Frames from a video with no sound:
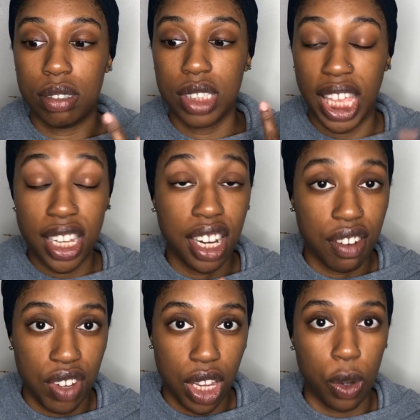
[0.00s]

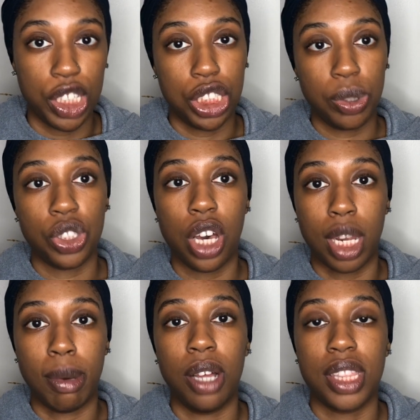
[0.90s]
skincare video, and she was
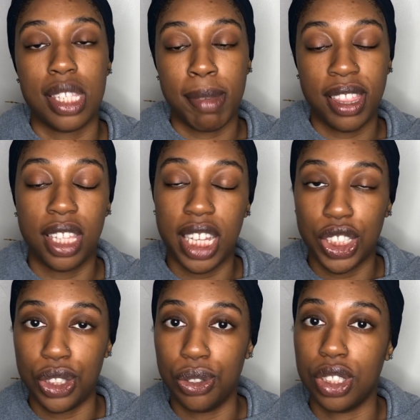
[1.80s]
talking about this method
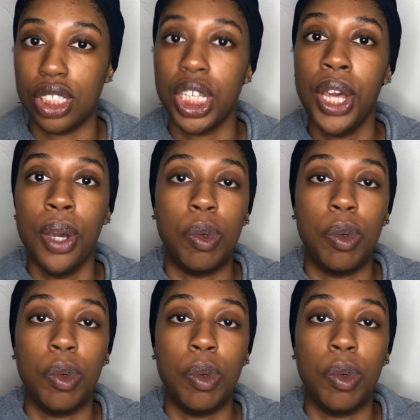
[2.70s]
that she uses,